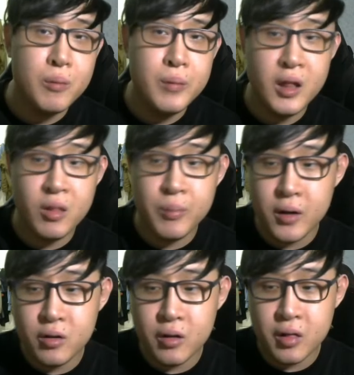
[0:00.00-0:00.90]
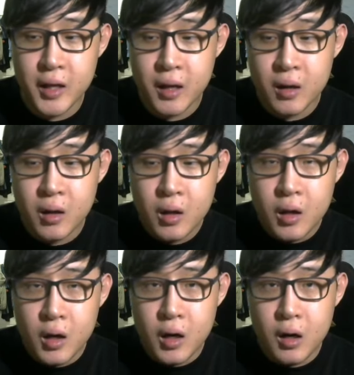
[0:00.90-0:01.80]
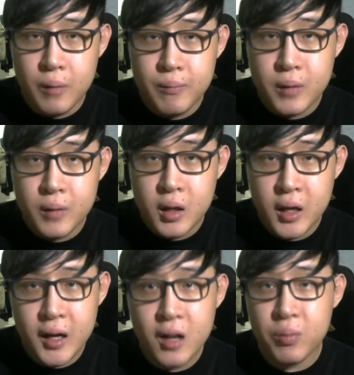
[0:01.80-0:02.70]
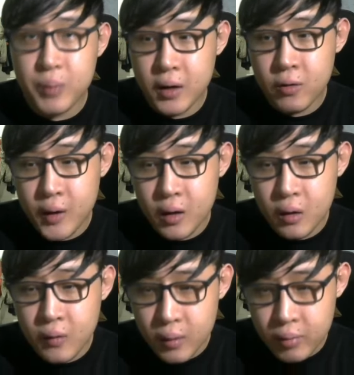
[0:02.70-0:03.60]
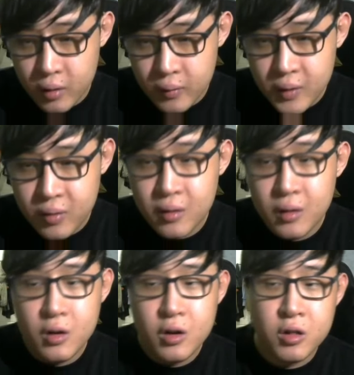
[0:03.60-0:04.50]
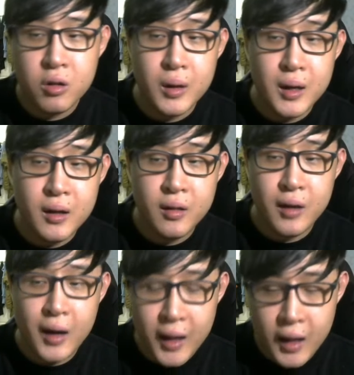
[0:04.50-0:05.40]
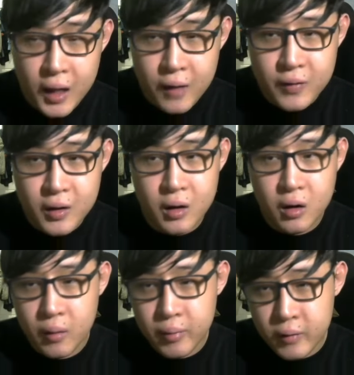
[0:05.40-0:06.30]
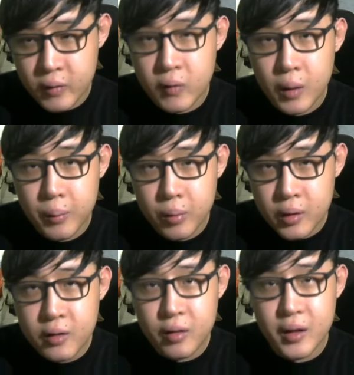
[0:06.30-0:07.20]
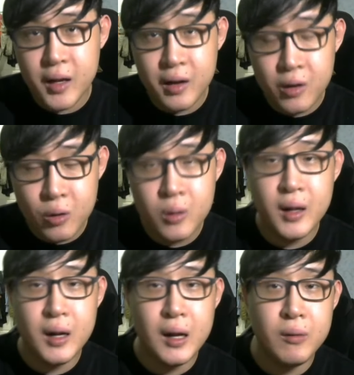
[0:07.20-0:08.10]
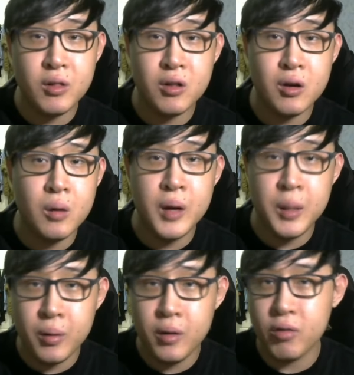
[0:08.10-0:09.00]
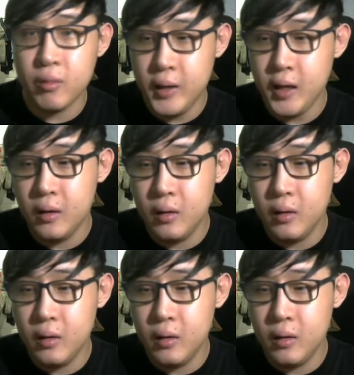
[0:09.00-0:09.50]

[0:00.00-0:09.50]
his matches that he does plant quite a lot of observers, so at least I have an observer ward bonus and I know that I will score many points from that.